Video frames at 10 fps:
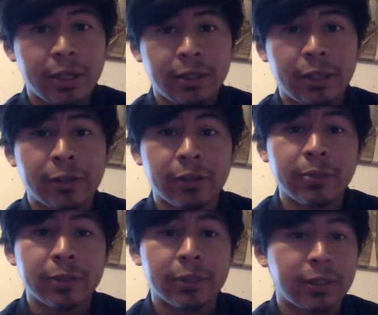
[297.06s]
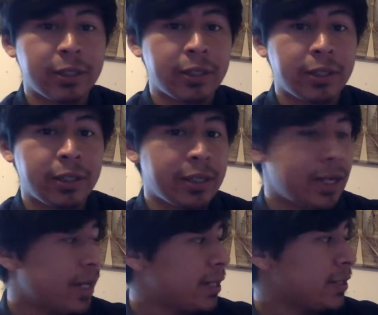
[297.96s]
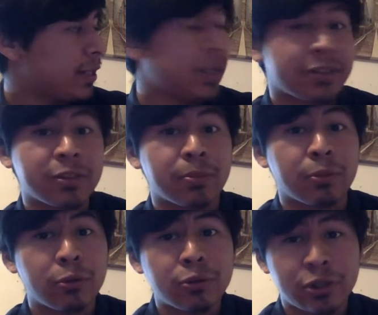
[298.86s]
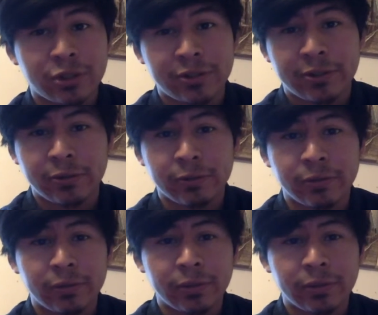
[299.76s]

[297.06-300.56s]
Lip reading: Now the limit as x approaches 2